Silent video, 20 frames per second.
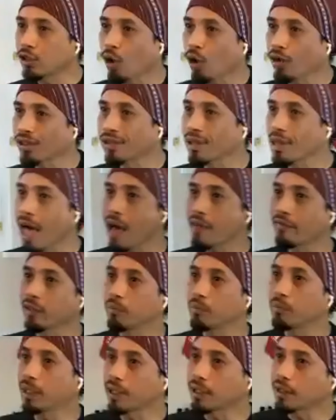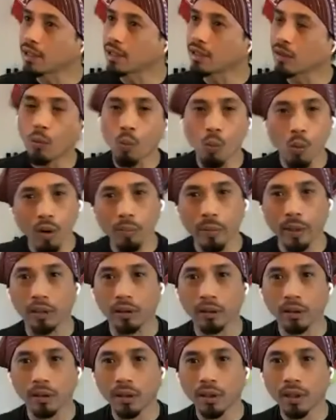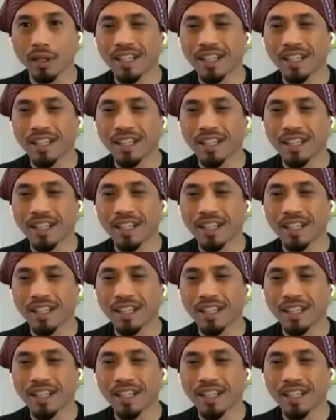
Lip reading: starts laughing because it's a woman.